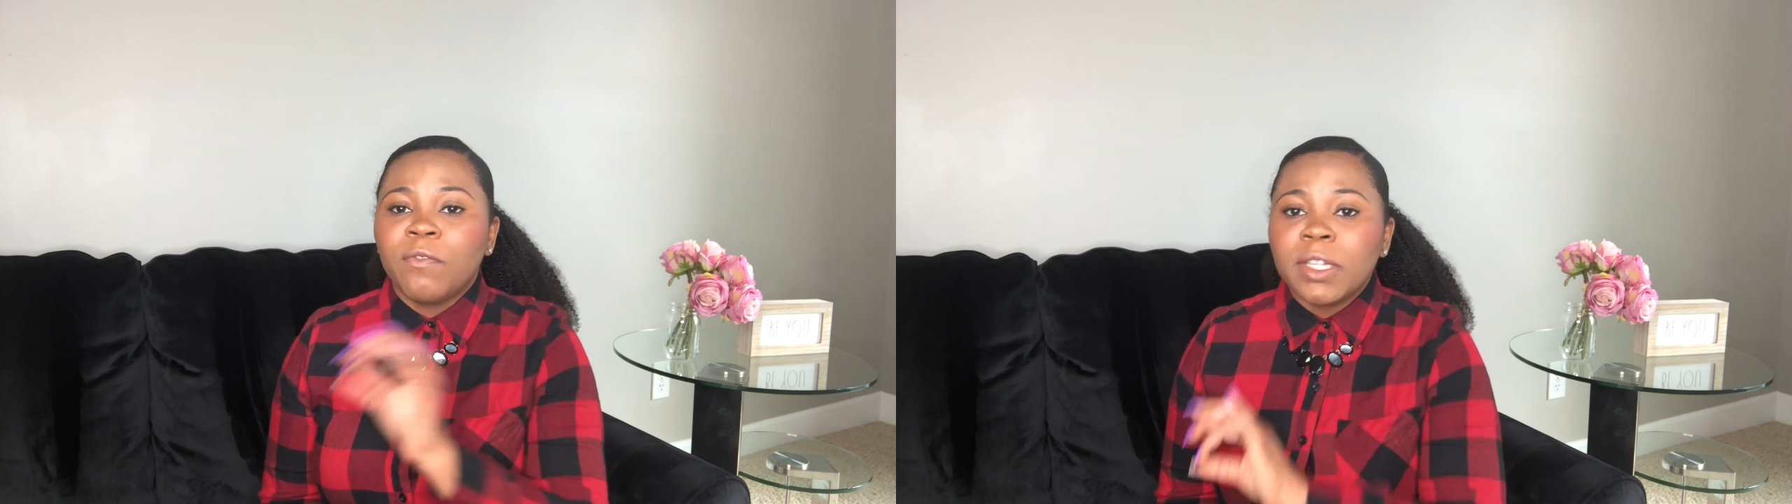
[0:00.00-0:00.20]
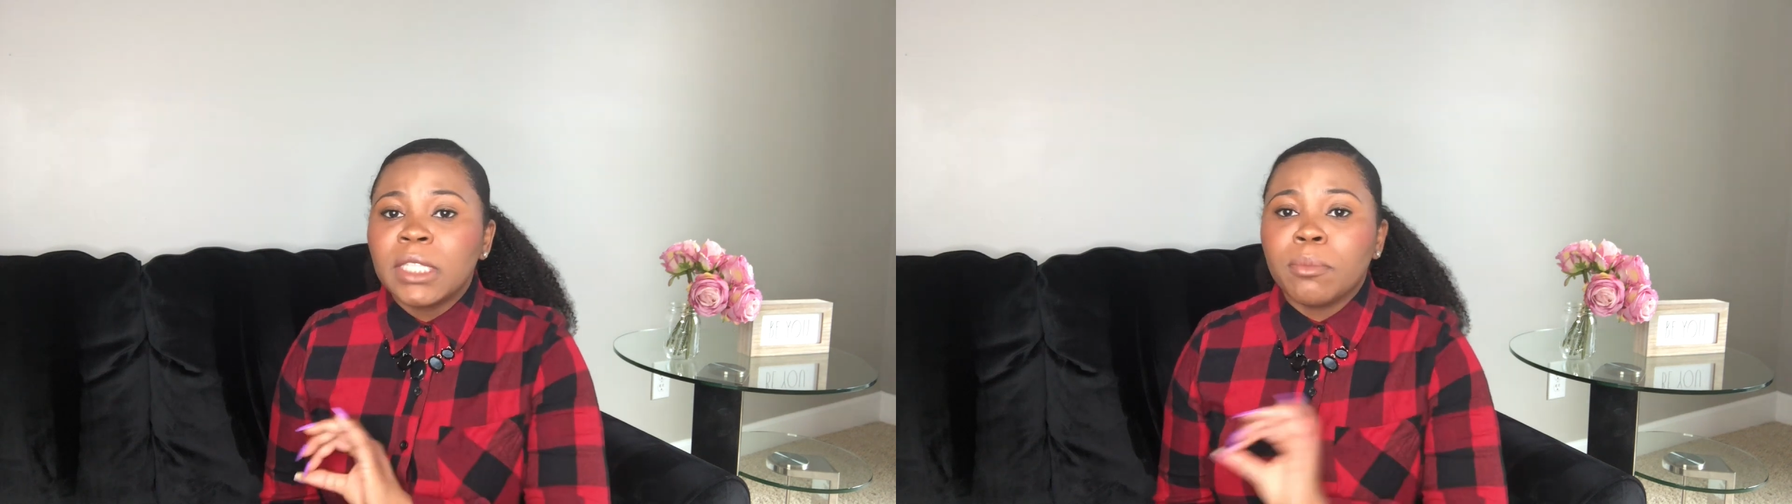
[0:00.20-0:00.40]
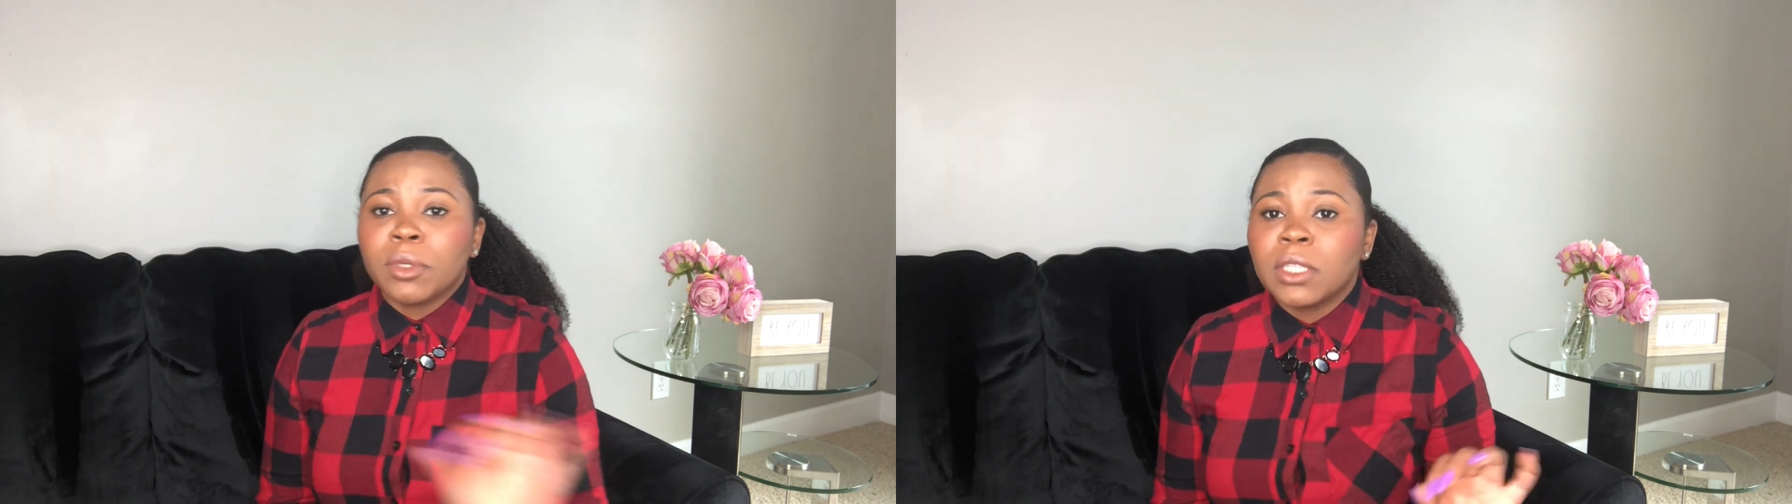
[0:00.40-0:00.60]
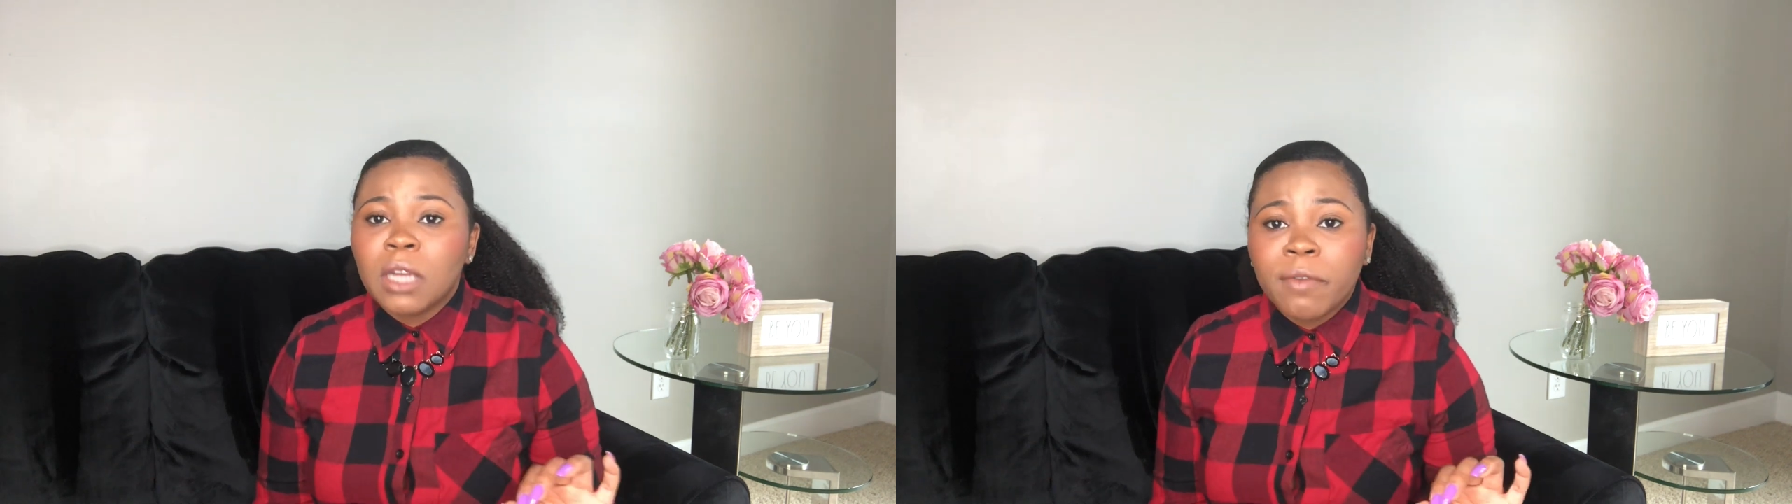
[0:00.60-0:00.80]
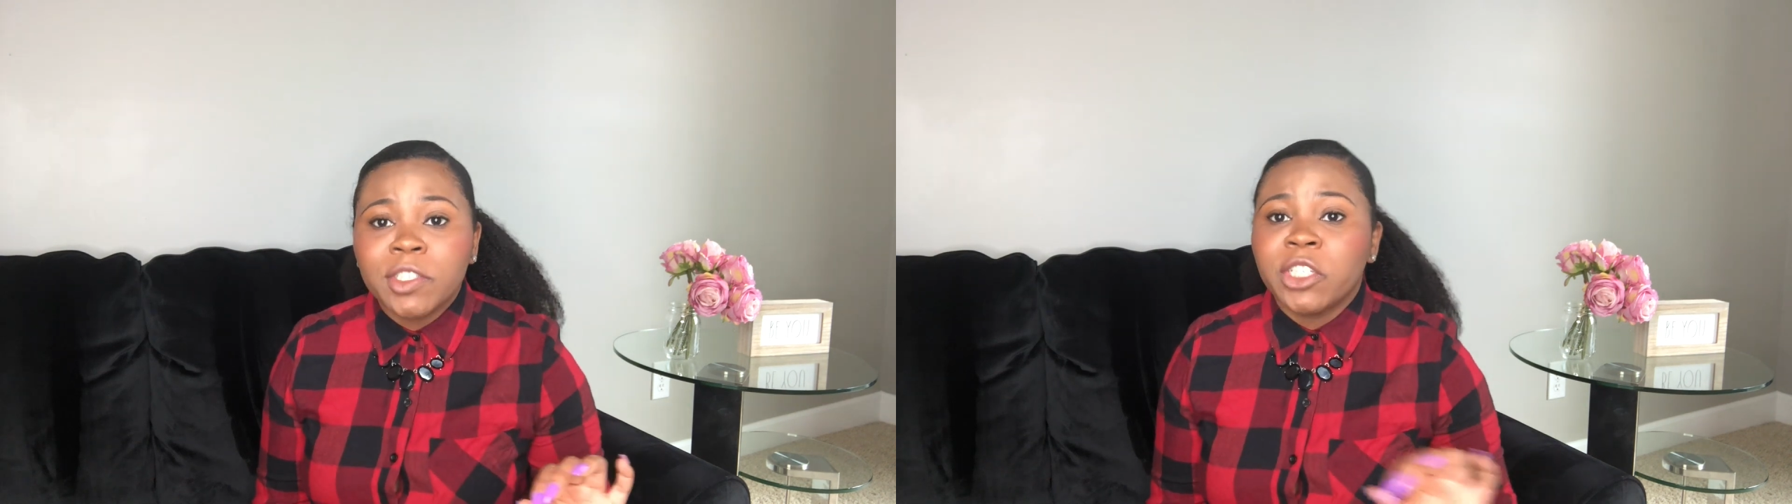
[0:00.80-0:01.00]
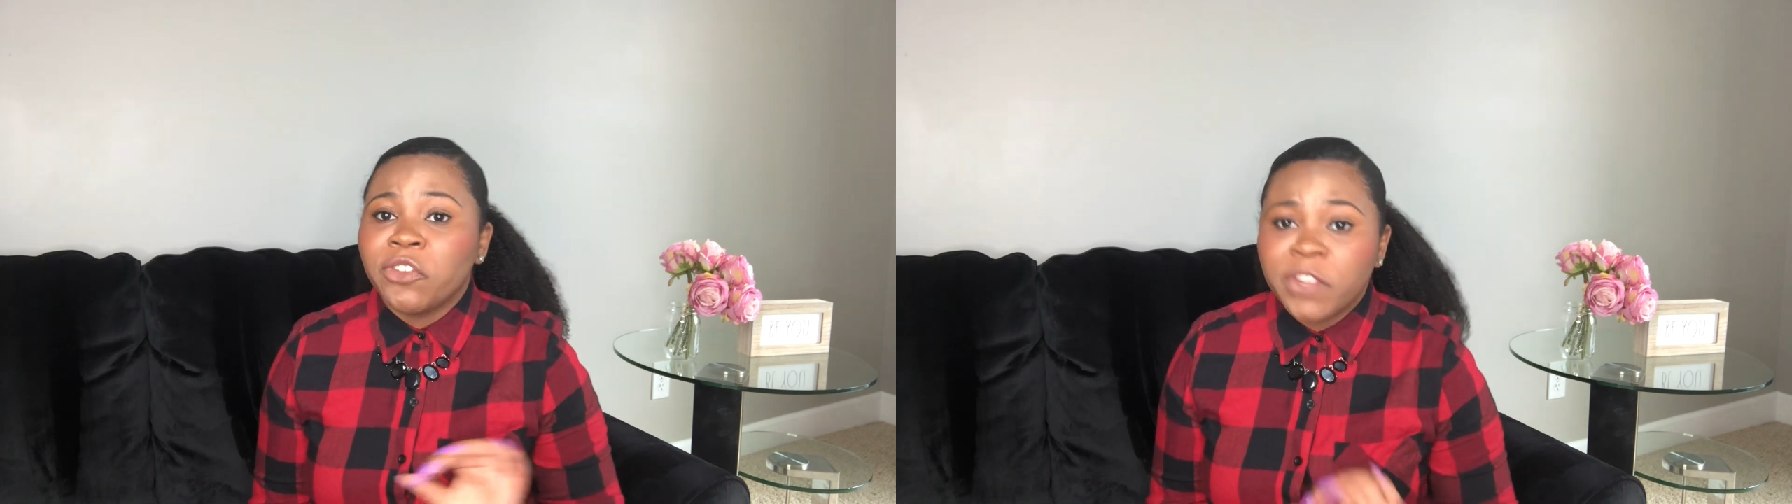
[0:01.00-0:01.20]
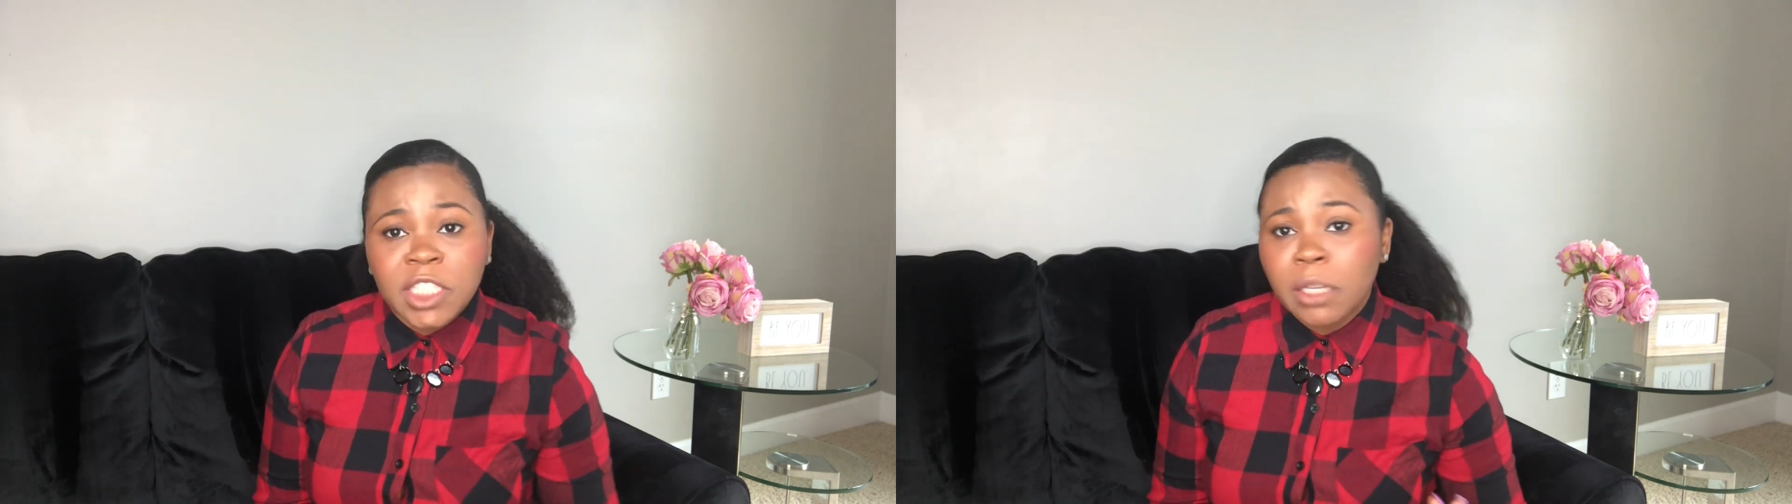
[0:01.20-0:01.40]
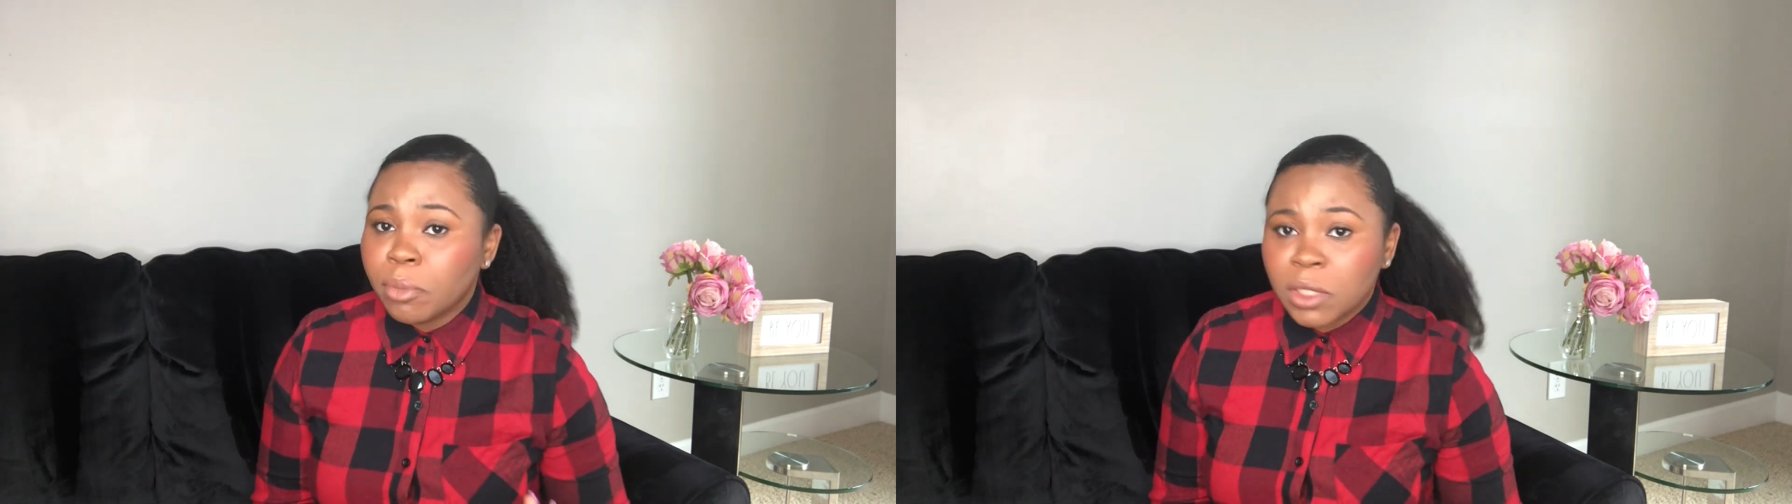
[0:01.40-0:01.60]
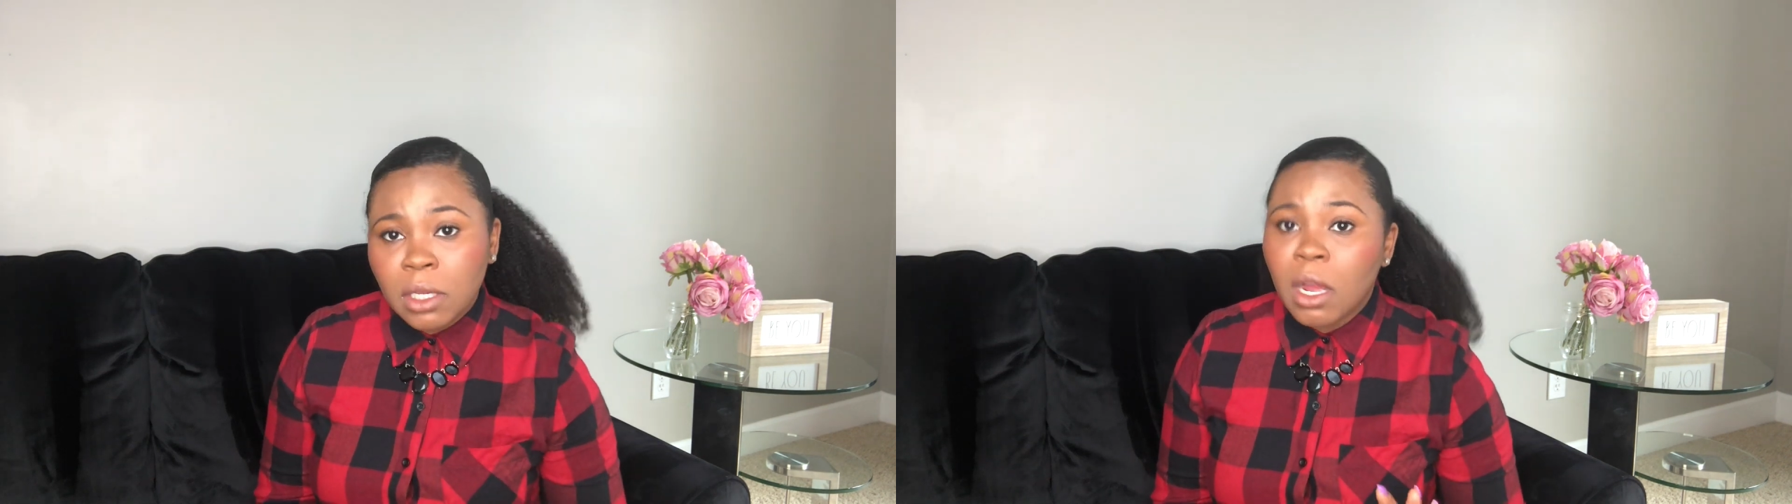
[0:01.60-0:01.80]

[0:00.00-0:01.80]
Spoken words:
15% off is just 15%